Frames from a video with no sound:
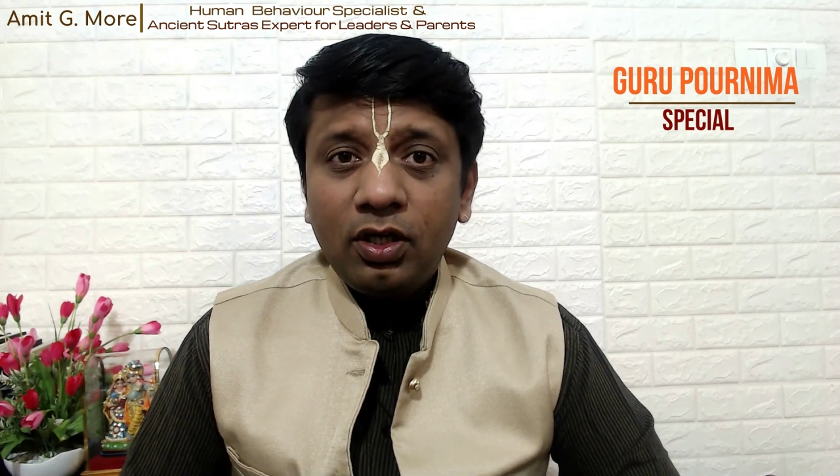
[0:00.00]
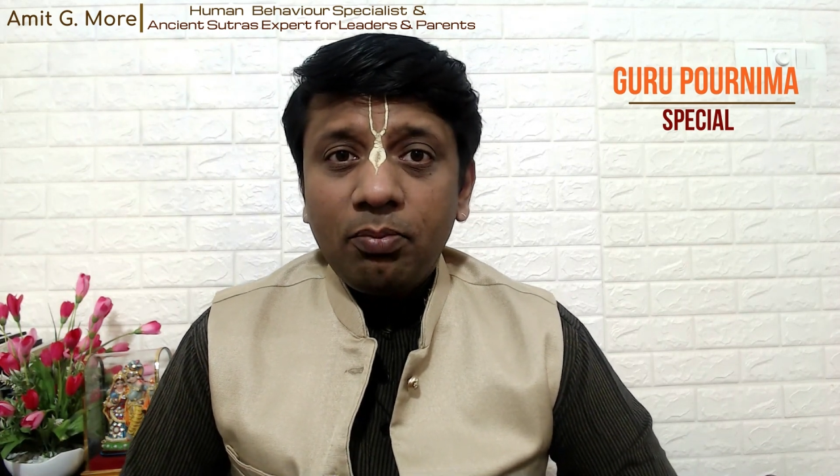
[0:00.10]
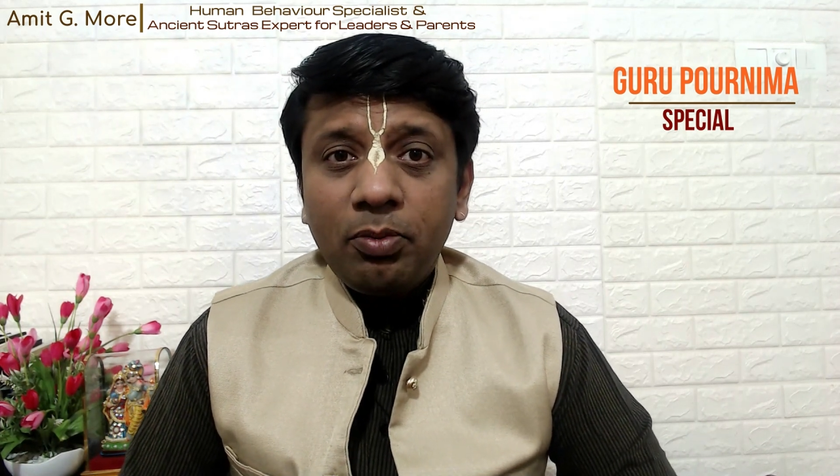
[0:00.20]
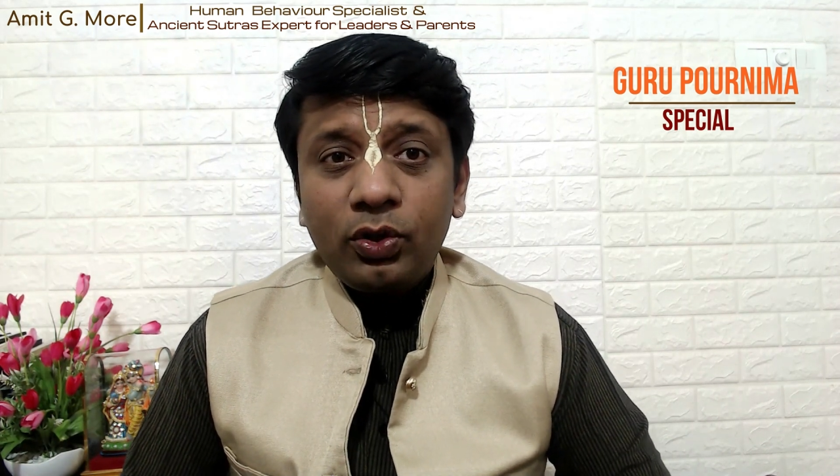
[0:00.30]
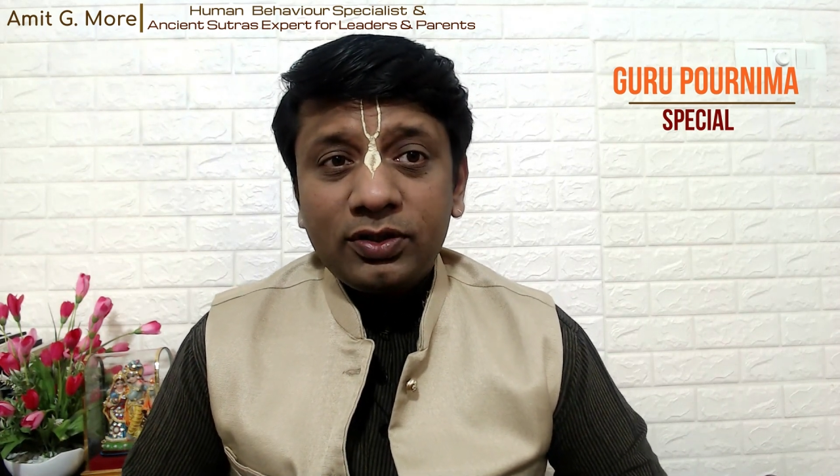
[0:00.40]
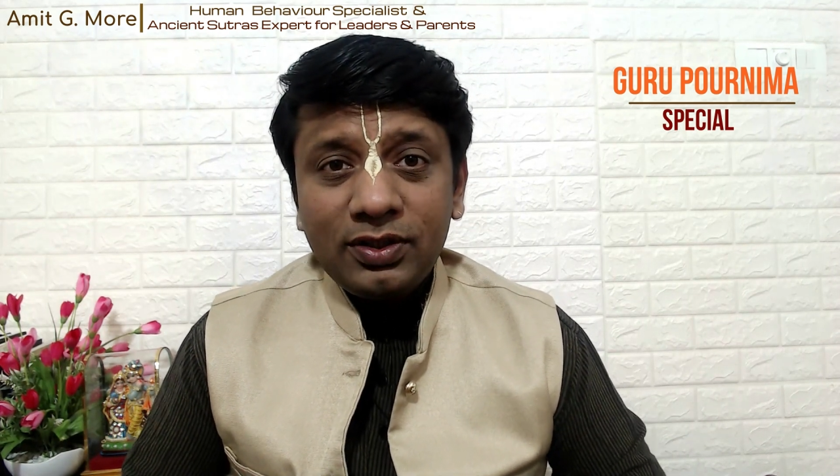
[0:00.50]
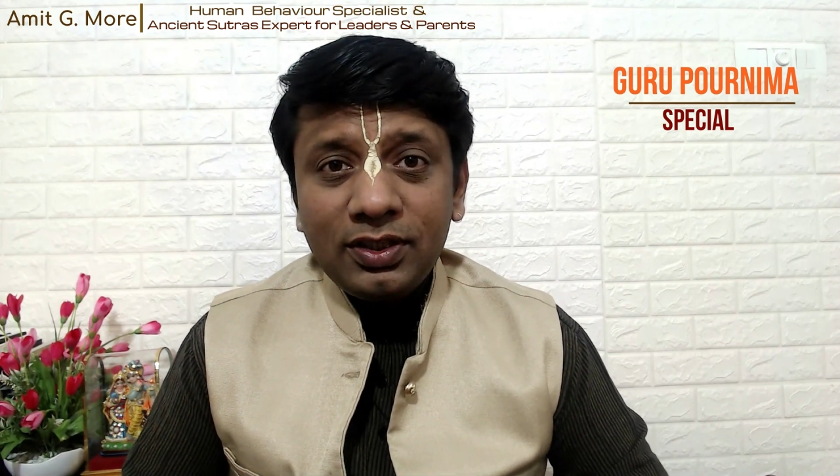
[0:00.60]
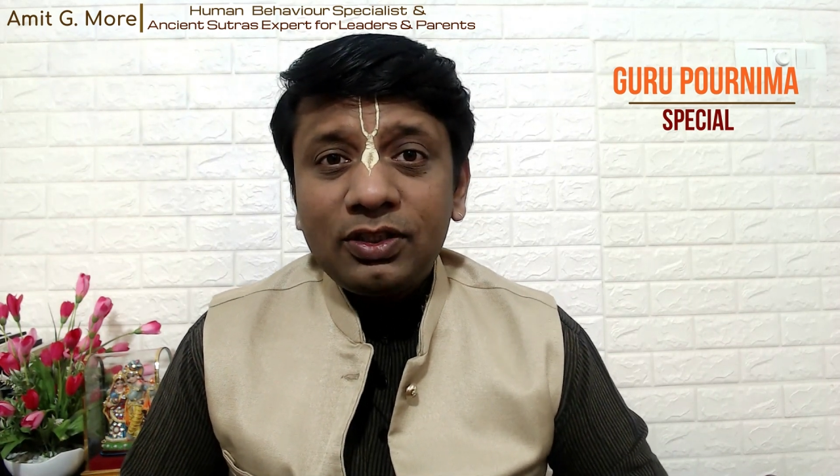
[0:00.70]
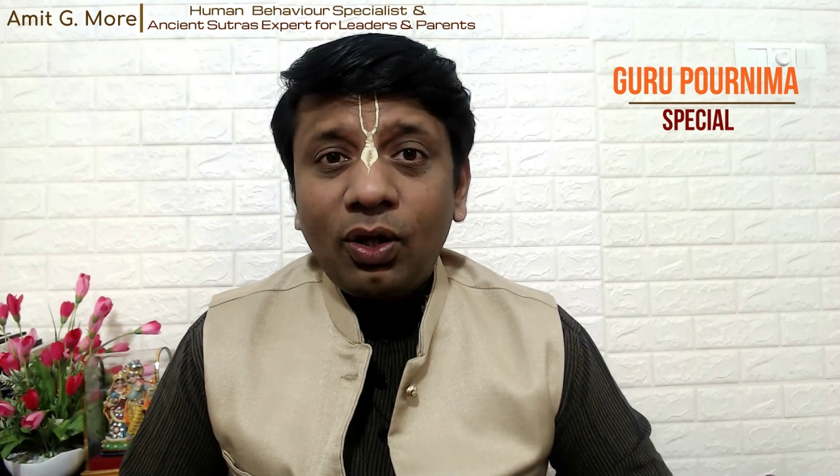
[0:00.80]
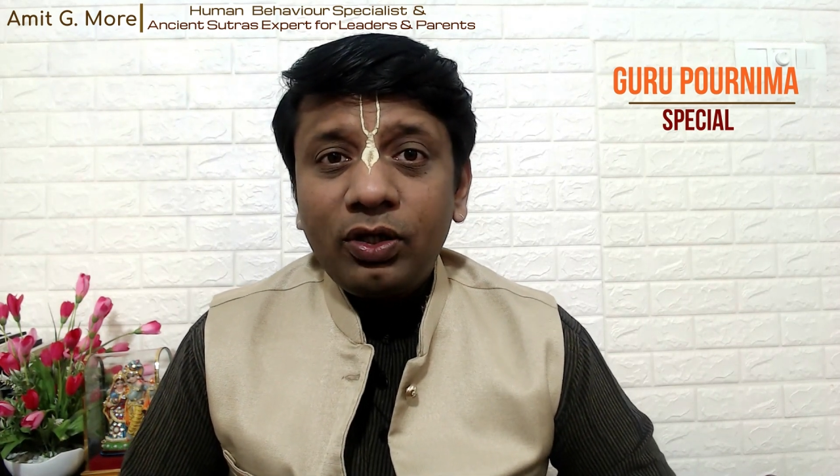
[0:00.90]
because
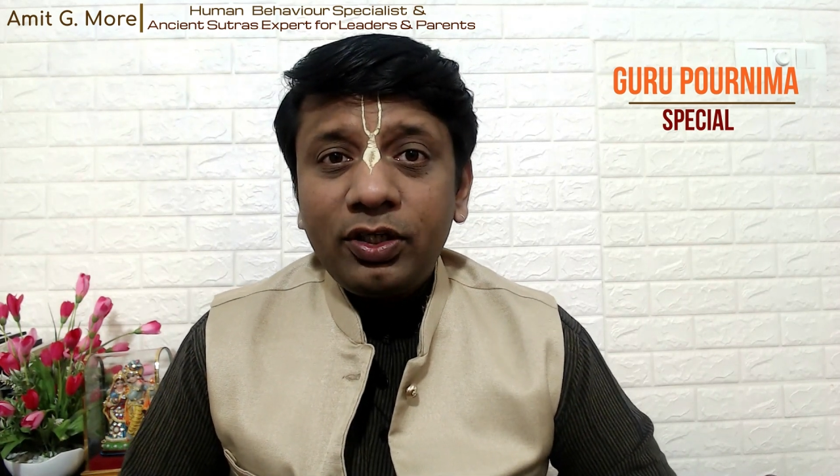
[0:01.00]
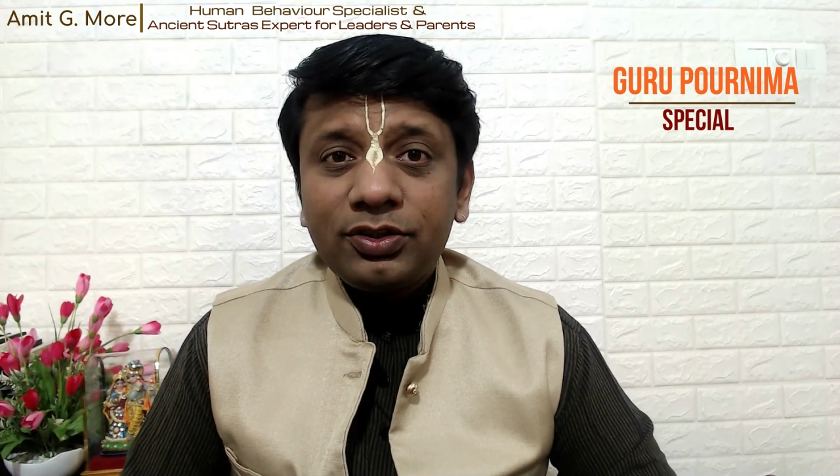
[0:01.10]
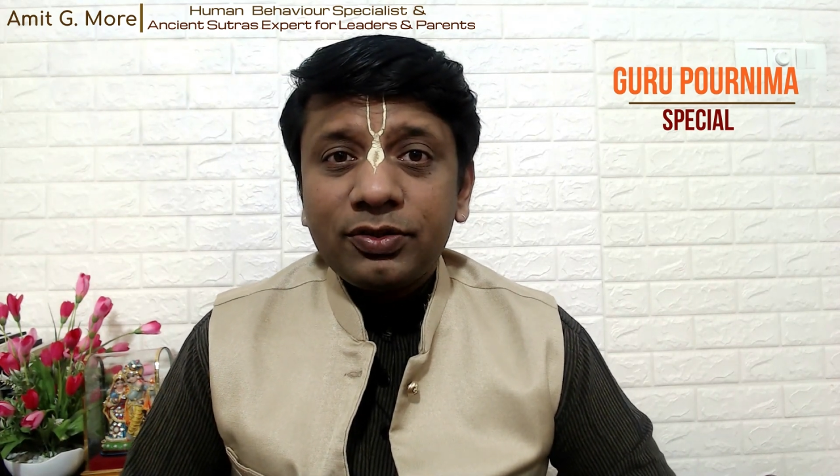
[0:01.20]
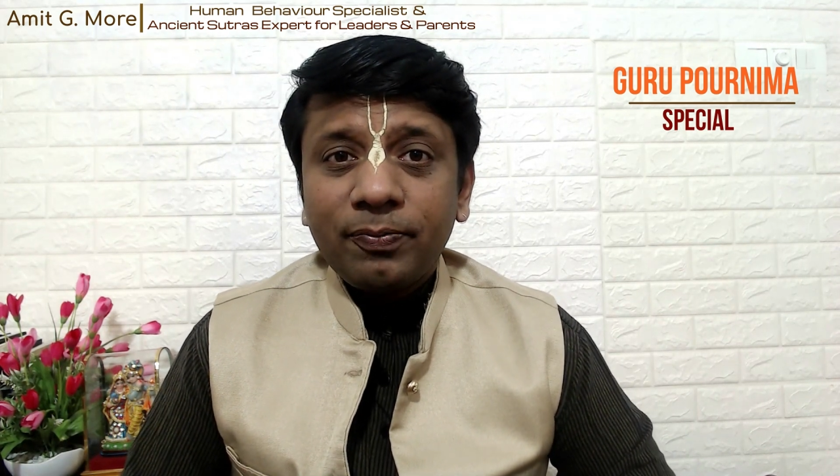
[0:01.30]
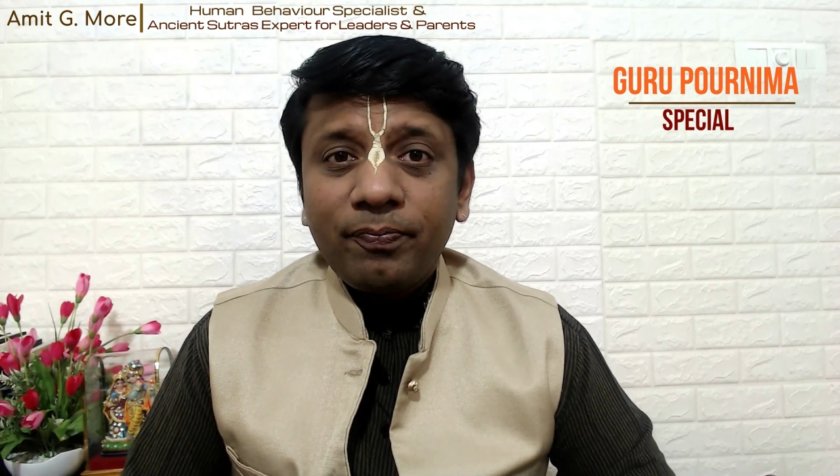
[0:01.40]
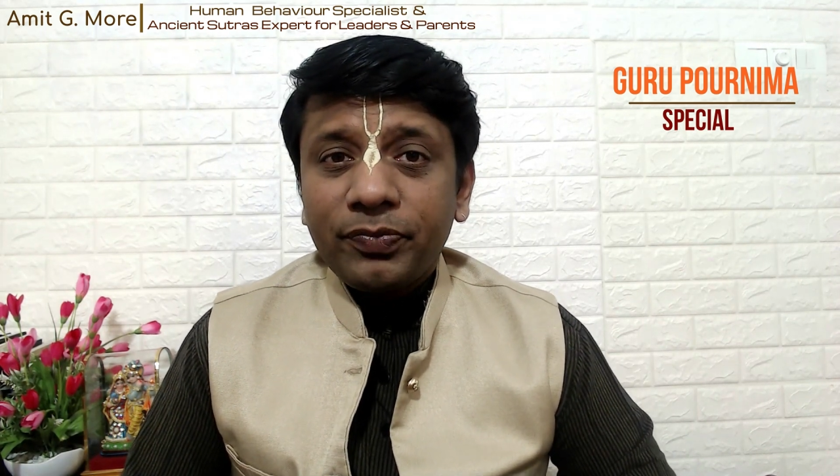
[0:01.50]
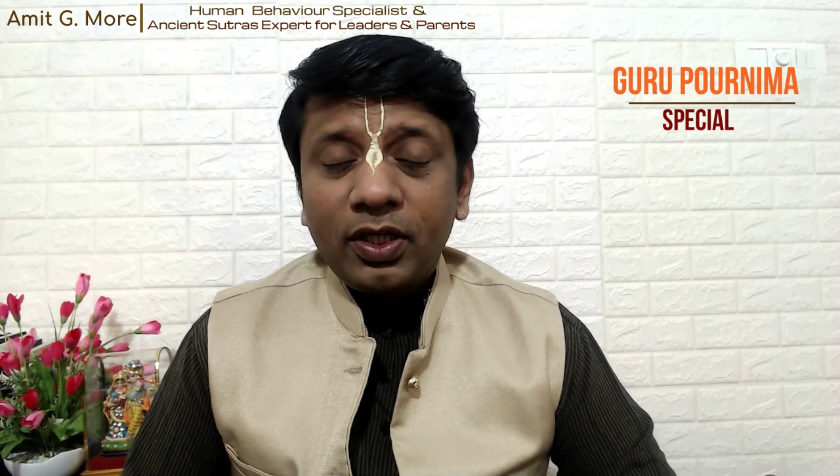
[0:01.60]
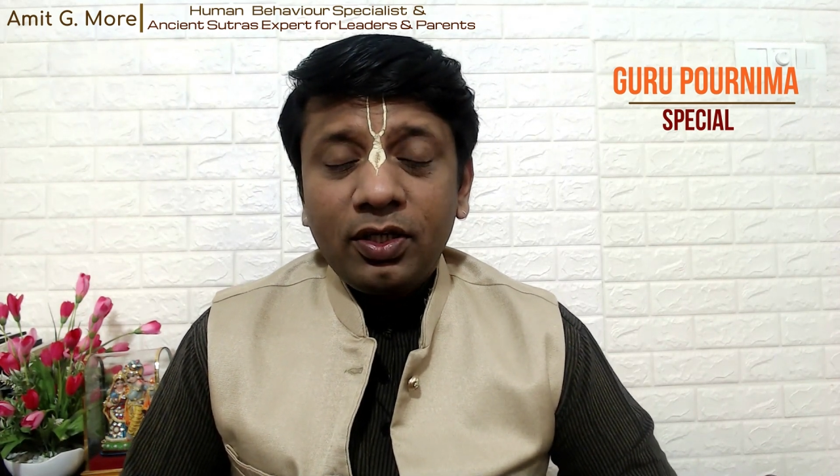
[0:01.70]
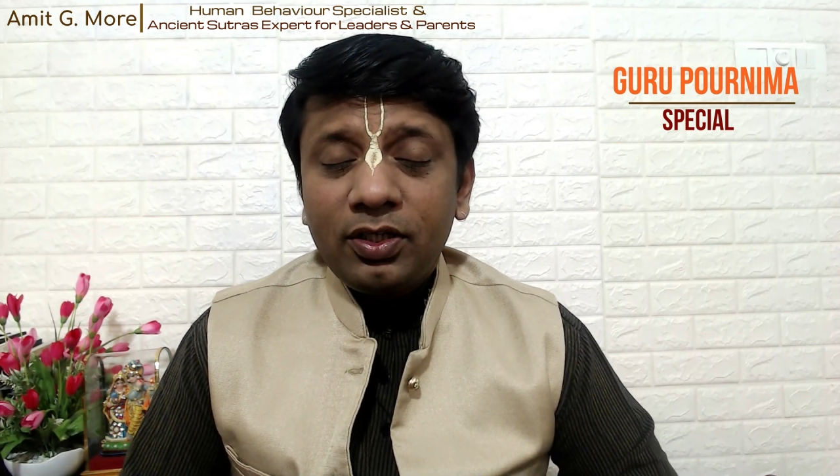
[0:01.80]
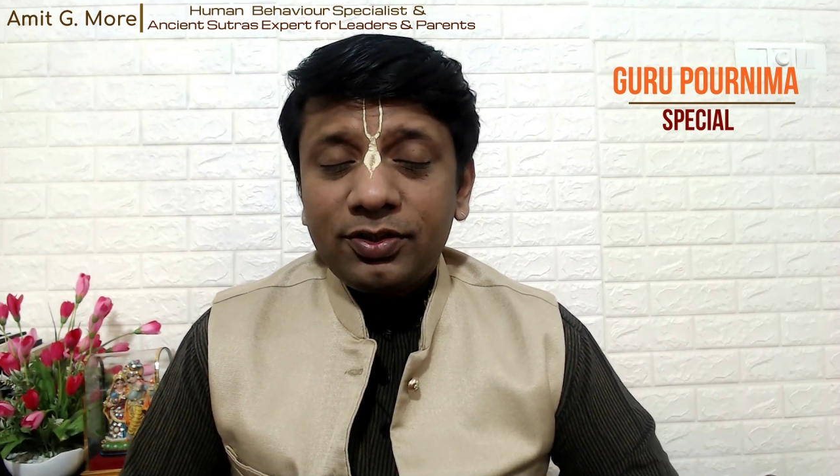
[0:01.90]
this knowledge
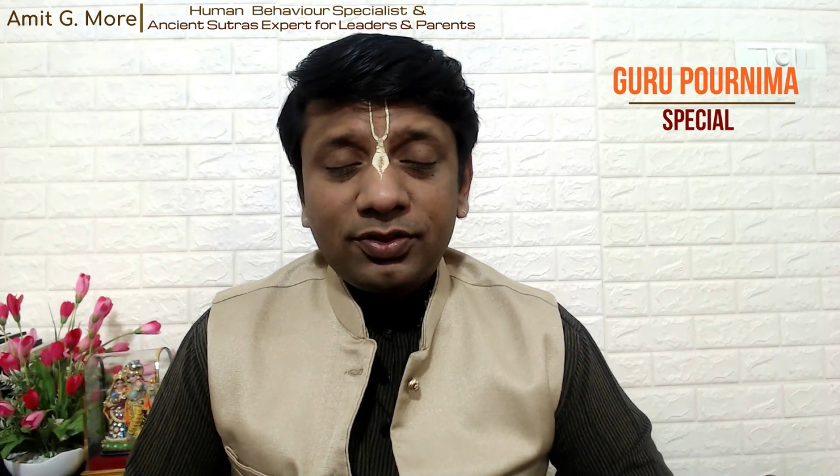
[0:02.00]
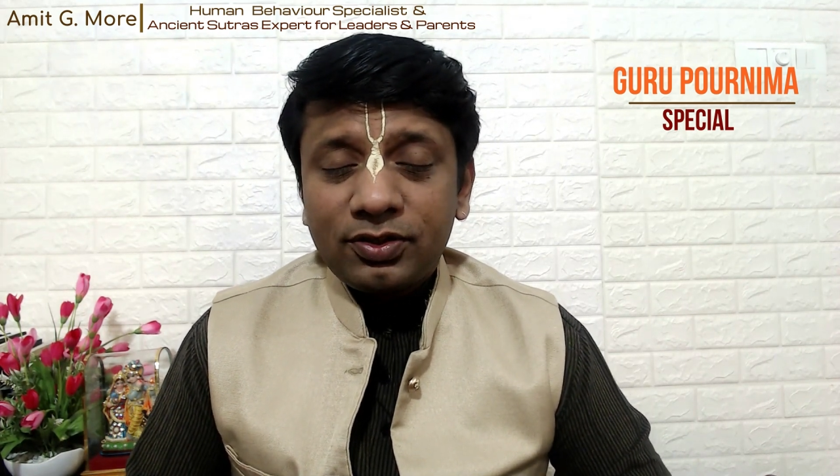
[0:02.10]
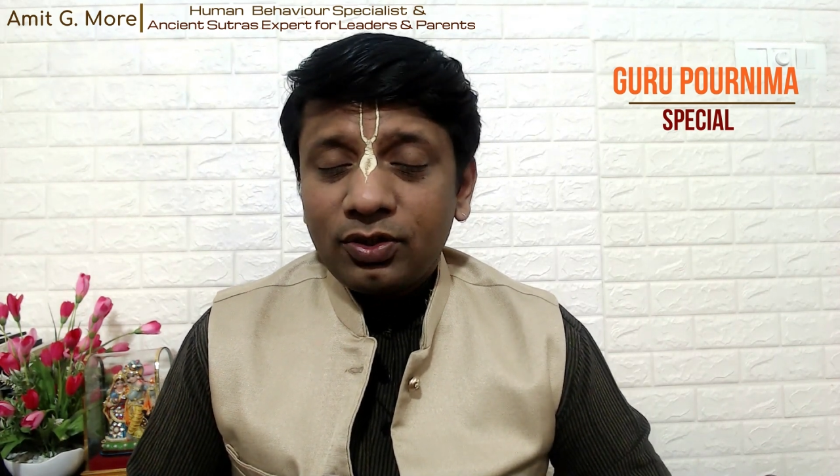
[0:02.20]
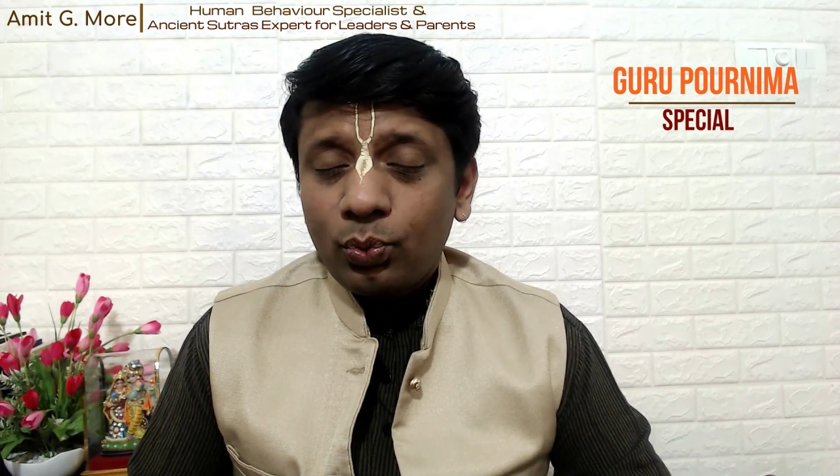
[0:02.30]
is